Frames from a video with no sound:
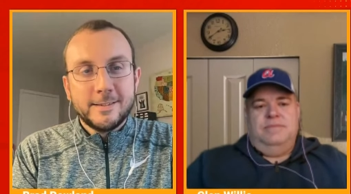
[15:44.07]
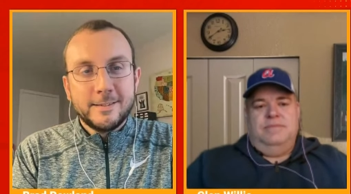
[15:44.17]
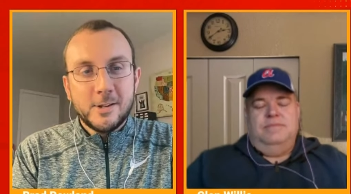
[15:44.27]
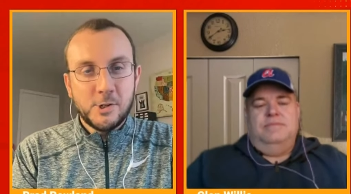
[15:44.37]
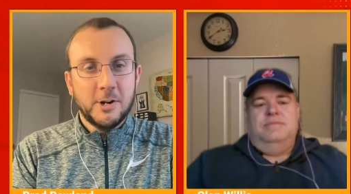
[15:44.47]

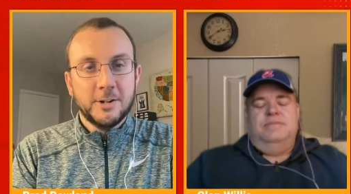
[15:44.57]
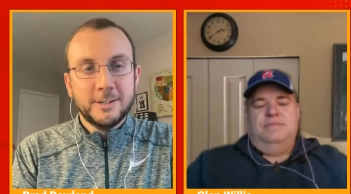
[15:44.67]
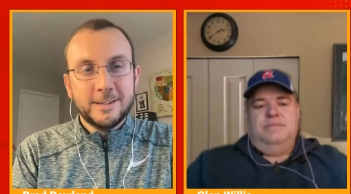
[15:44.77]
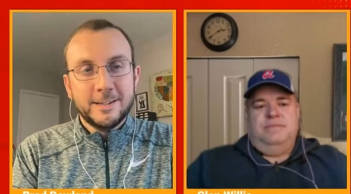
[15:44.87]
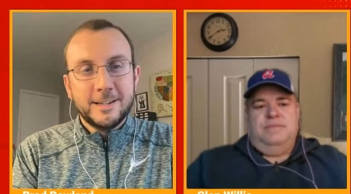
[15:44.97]
Speaker 1: this year,
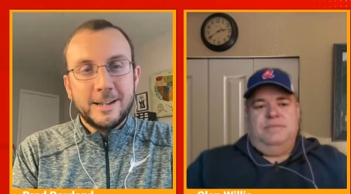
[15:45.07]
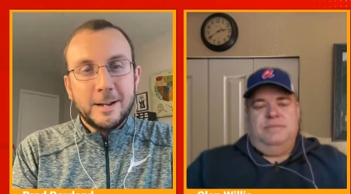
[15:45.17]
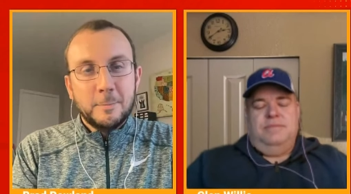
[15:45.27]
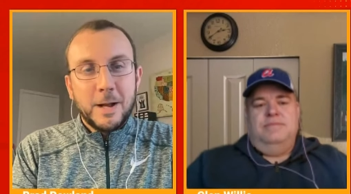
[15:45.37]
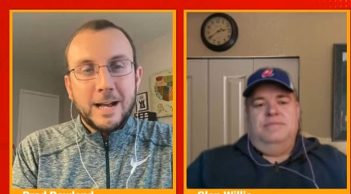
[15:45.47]

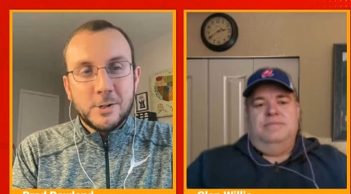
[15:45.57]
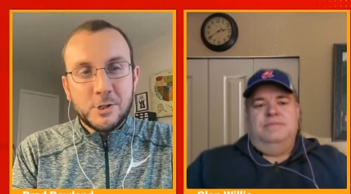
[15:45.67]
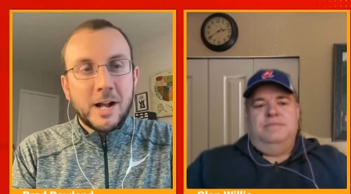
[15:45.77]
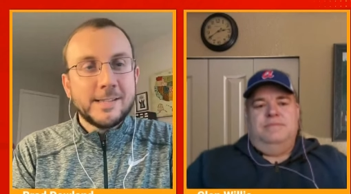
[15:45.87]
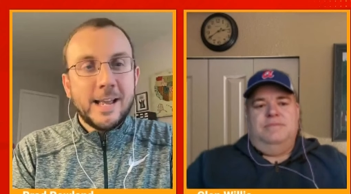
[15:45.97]
behind
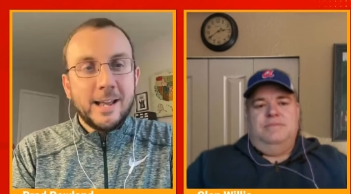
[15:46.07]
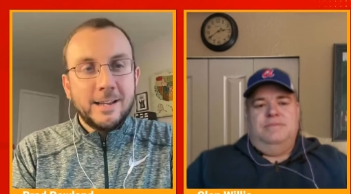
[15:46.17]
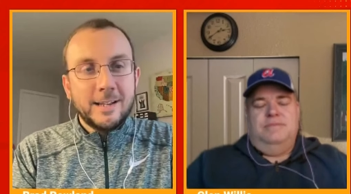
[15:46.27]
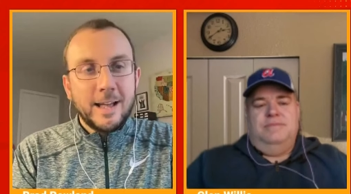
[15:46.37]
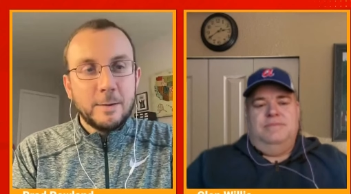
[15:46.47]
DeJounte
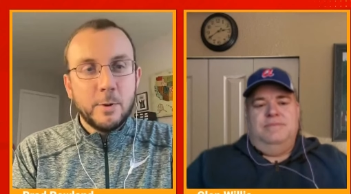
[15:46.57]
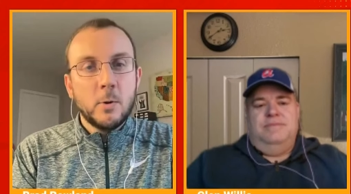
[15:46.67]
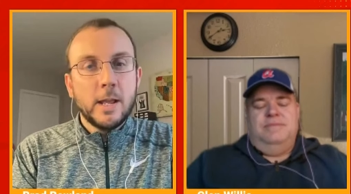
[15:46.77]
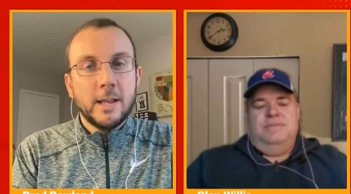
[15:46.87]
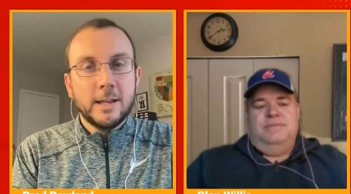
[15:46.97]
and
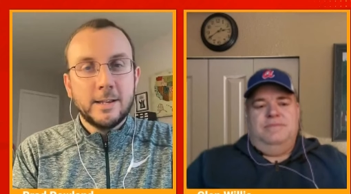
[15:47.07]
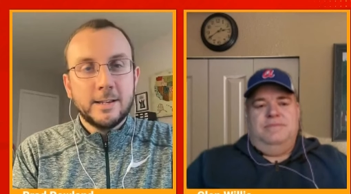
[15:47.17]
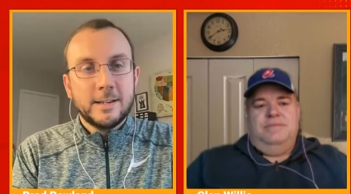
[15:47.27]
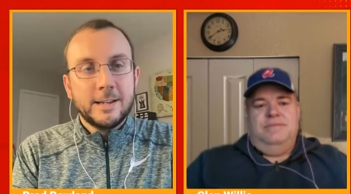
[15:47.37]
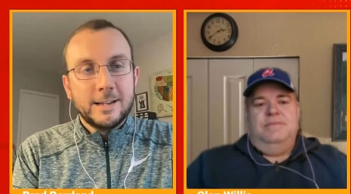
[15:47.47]
Bogi,
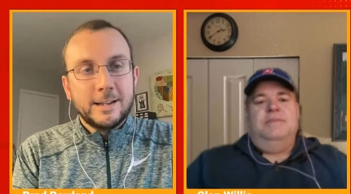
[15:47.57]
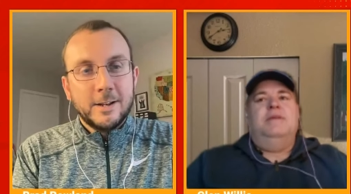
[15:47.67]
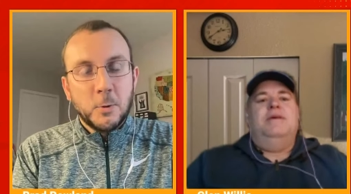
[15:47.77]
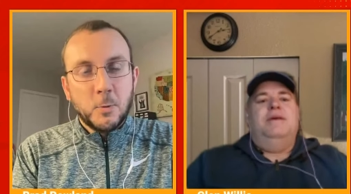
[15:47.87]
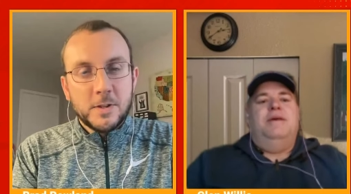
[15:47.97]

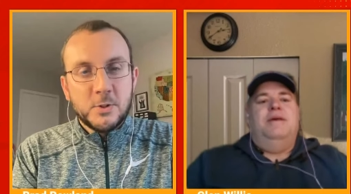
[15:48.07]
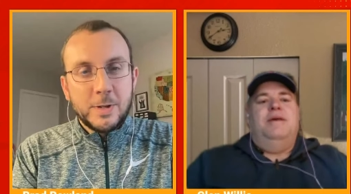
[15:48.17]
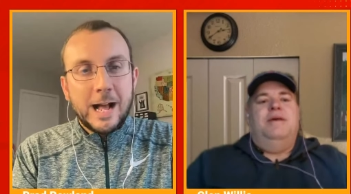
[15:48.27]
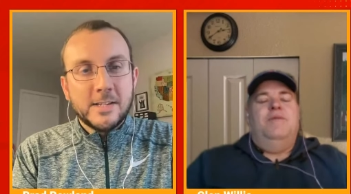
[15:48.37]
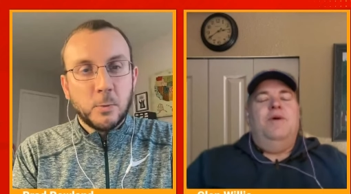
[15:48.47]
who were the two
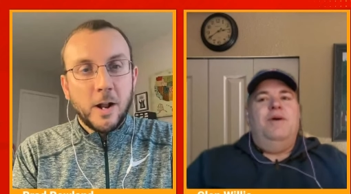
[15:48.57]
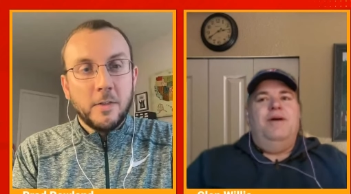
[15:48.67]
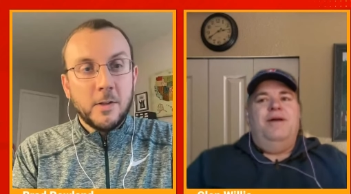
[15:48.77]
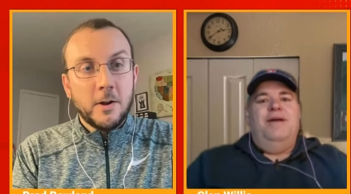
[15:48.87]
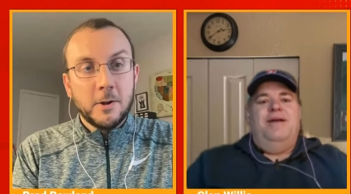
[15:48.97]
guys who were
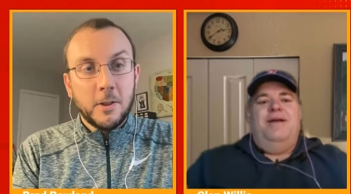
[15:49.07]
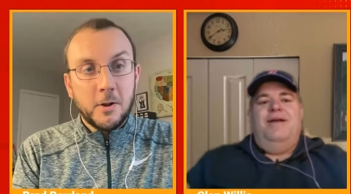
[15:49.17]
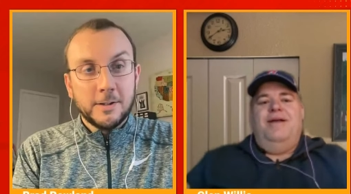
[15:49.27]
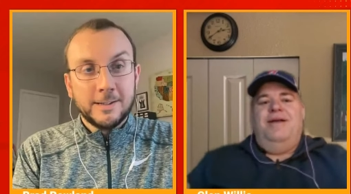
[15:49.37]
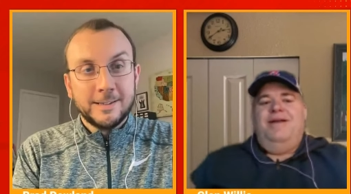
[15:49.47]
healthy all year
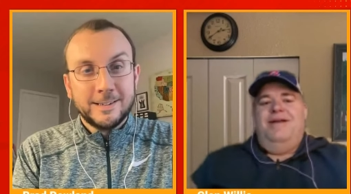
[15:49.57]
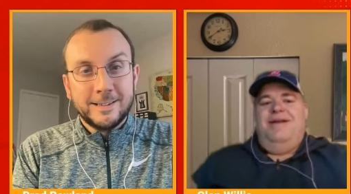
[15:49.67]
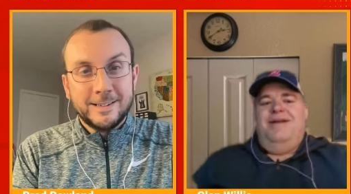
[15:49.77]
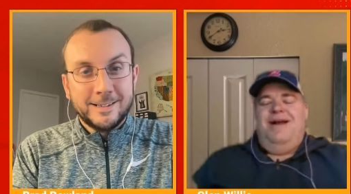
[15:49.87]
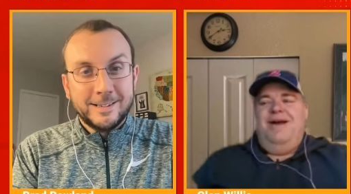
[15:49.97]
long.
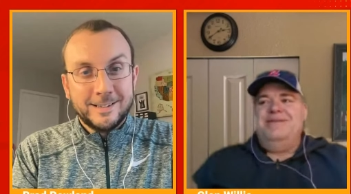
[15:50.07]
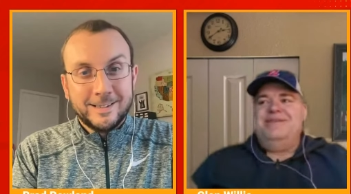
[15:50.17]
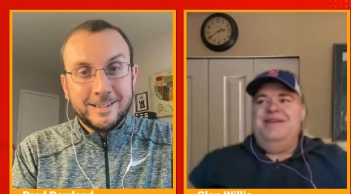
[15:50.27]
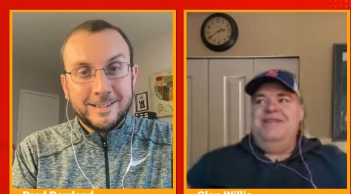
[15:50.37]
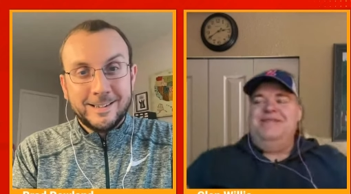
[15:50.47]
Speaker 2: I was
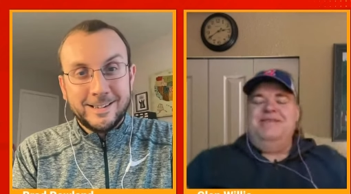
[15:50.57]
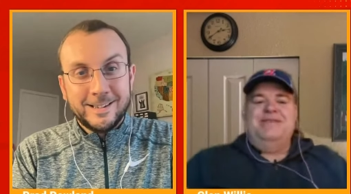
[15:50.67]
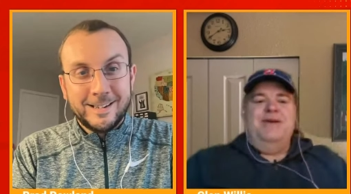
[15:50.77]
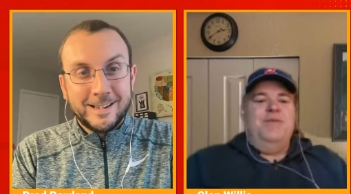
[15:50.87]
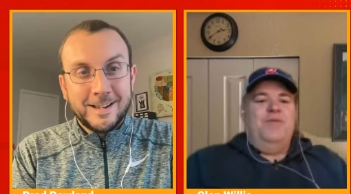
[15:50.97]
gonna look
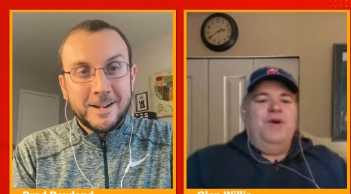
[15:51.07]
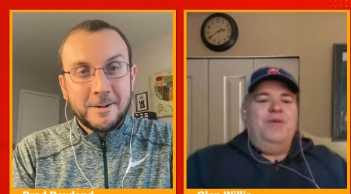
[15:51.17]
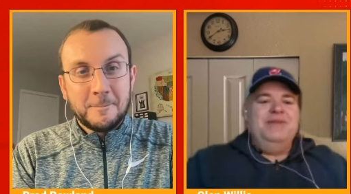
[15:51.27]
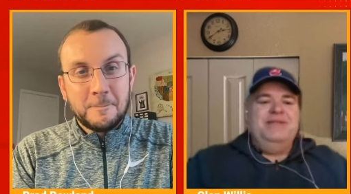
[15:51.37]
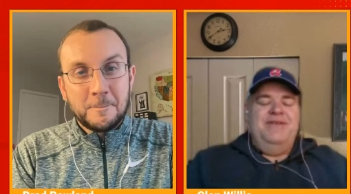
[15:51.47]
this up. Where
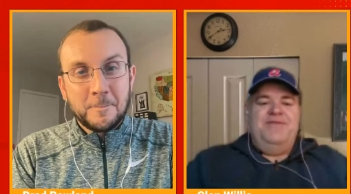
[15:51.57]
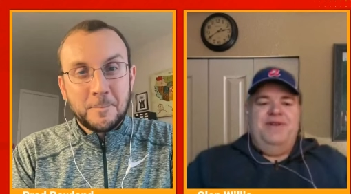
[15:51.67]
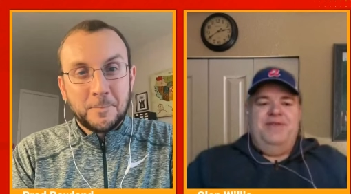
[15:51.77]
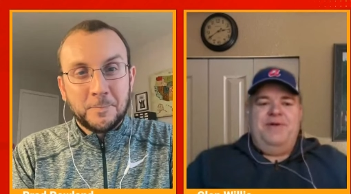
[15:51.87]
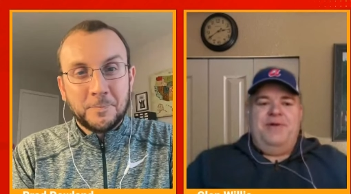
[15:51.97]
was he in
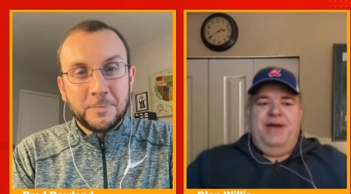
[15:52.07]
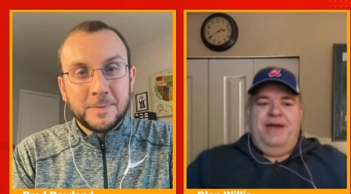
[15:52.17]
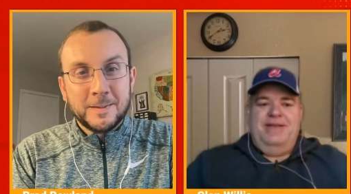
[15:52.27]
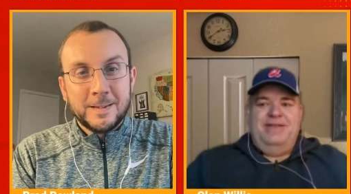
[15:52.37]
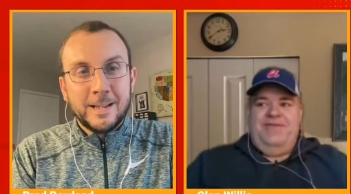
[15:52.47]
free throw rate?
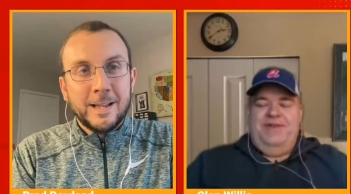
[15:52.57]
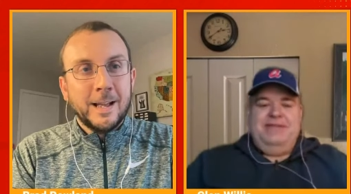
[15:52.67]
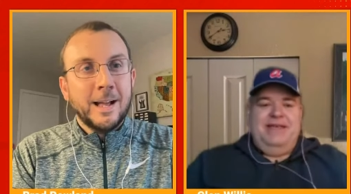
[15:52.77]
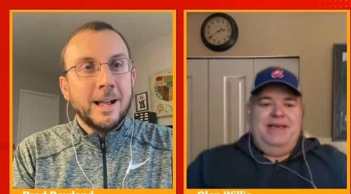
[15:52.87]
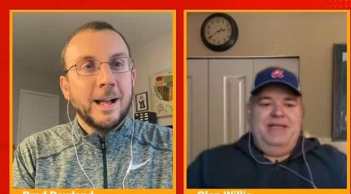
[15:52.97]
Because it feels
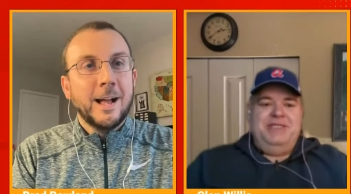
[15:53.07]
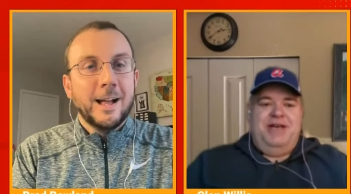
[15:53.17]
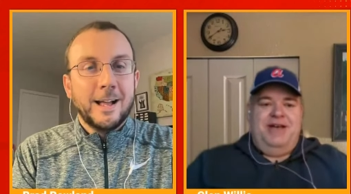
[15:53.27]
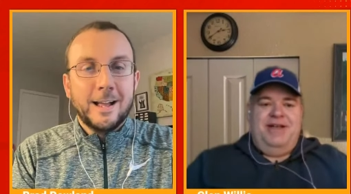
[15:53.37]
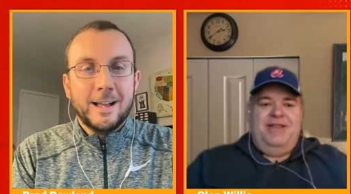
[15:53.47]
like he
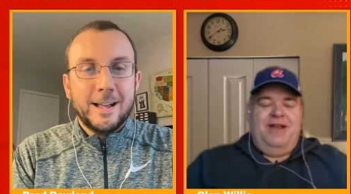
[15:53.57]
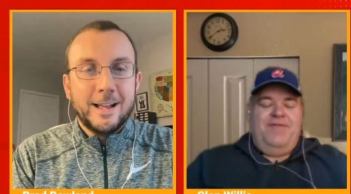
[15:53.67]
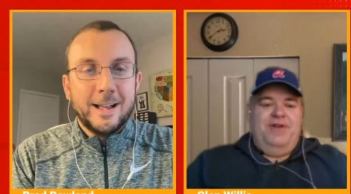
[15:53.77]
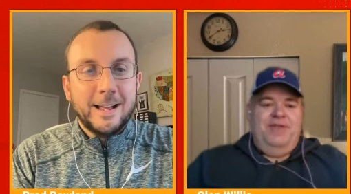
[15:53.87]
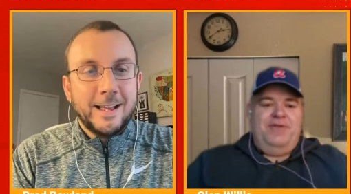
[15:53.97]
shot a lot of
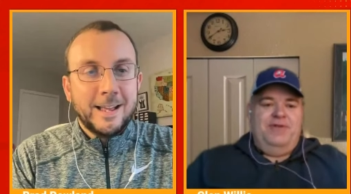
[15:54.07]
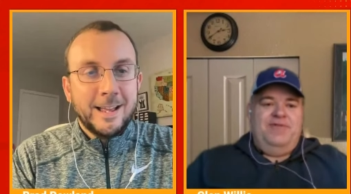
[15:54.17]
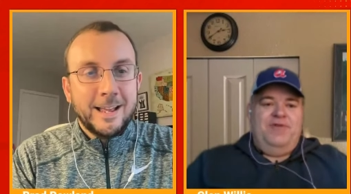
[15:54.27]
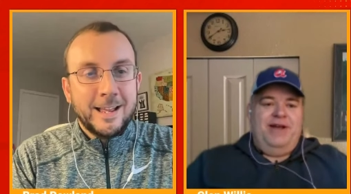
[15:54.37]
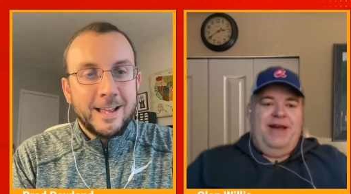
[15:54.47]
free throws
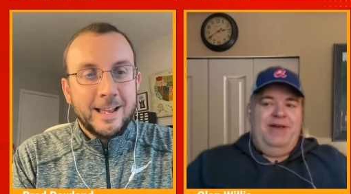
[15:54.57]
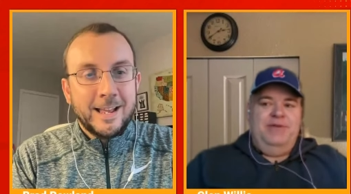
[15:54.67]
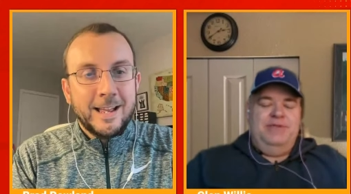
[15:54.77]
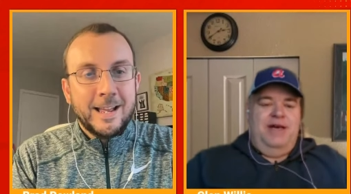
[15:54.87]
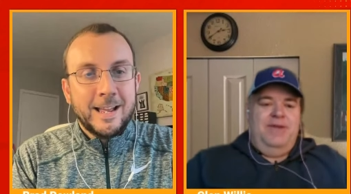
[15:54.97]
for a guy
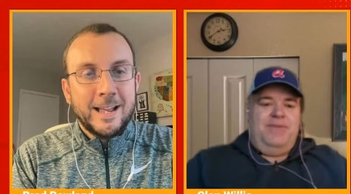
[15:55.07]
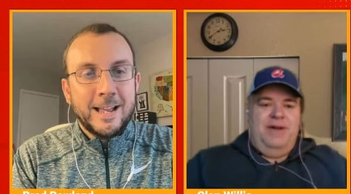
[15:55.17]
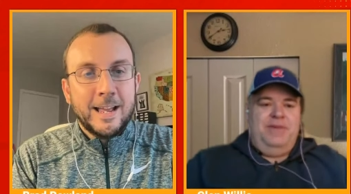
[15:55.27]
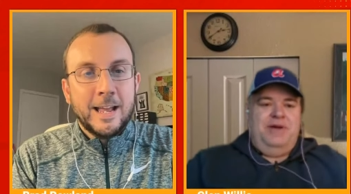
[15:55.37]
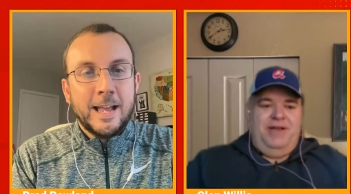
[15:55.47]
who's not a
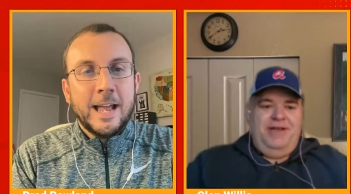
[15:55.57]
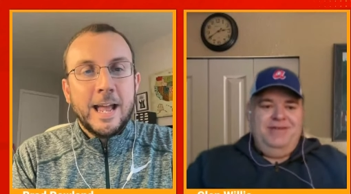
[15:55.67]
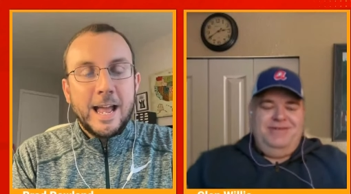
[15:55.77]
primary.